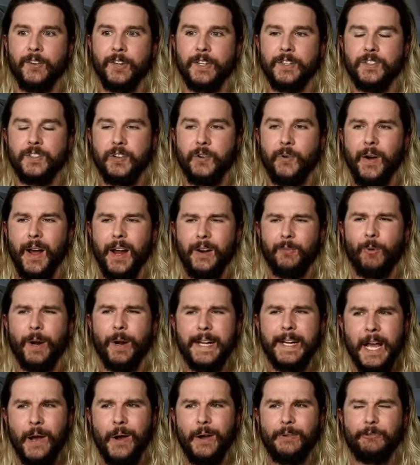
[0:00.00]
And so right
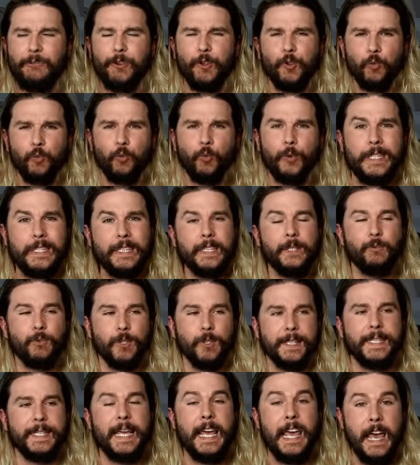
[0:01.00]
now I feel really,
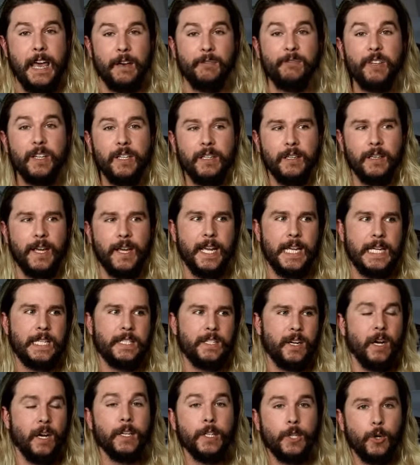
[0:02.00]
really heavy and
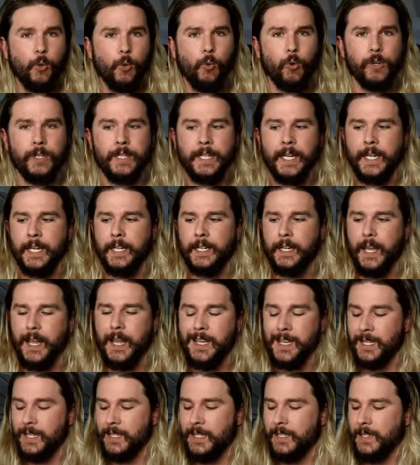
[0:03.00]
uncoordinated,
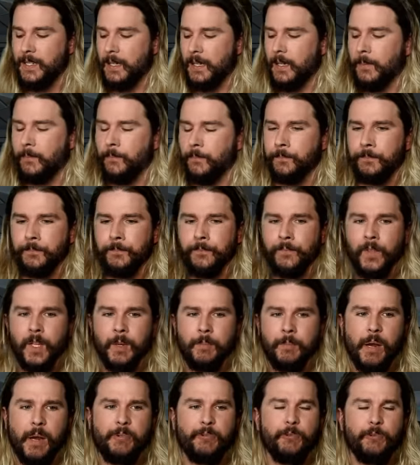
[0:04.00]
and um,
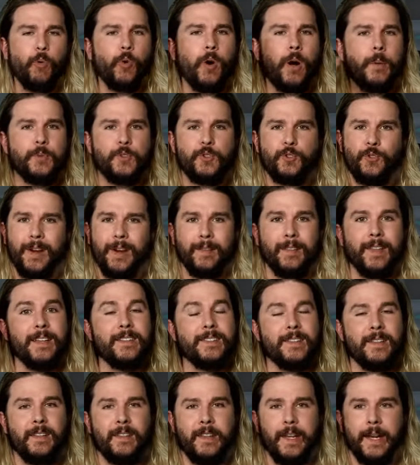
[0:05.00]
my forearm strength
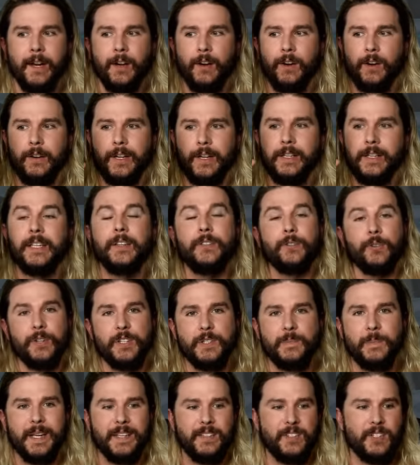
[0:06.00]
isn't there, and neither is
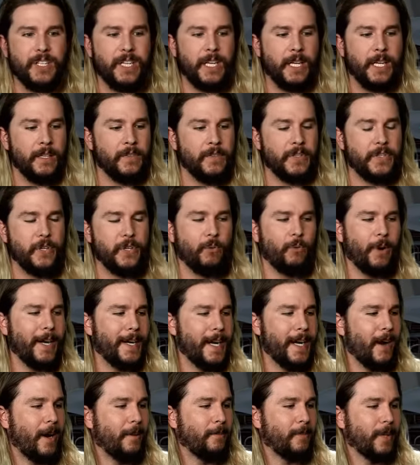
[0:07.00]
my skin. So right
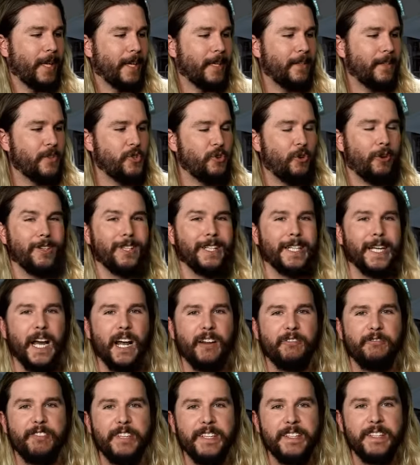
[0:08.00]
now I'm like struggling
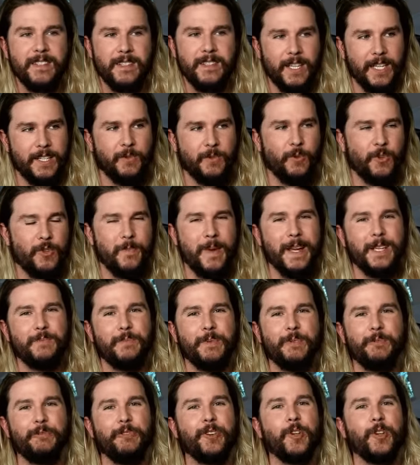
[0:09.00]
on V6, which makes me
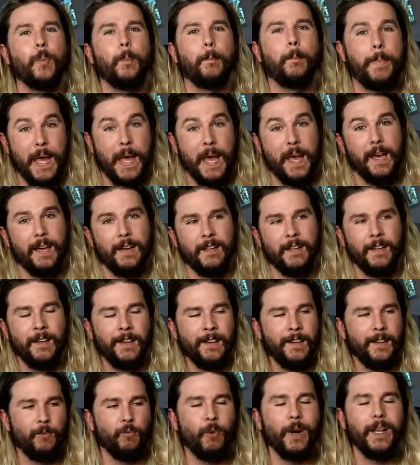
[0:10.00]
feel bad,
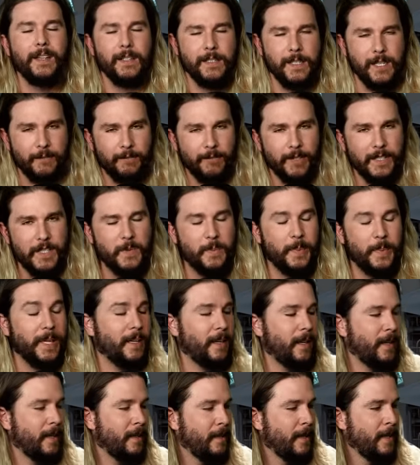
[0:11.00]
relatively
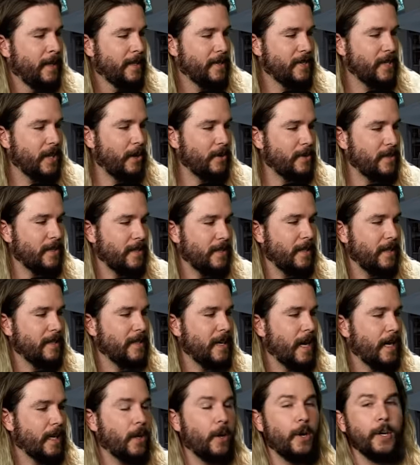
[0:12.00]
speaking. So it's it's
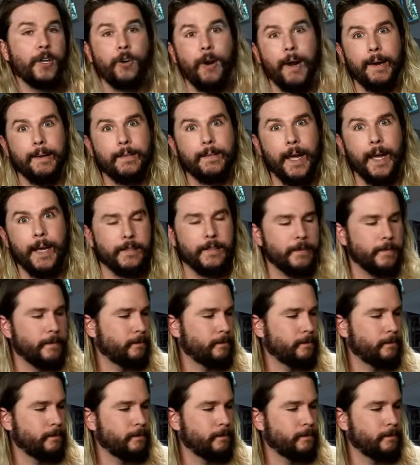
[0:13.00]
not going great. Thanks.